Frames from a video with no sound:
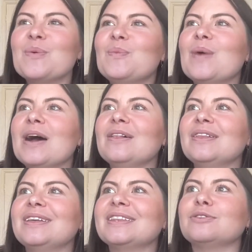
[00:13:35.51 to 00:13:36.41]

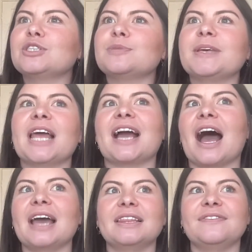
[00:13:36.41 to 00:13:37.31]
Well, they'll just be like,
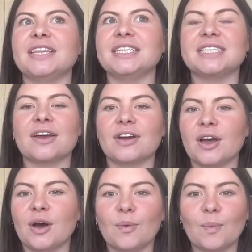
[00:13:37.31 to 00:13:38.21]
I live in this
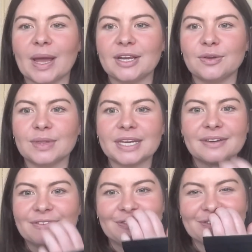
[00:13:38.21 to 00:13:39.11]
area. Where do you
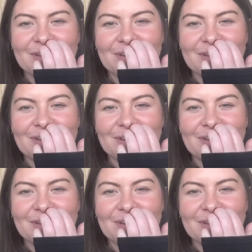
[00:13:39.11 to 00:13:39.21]
live?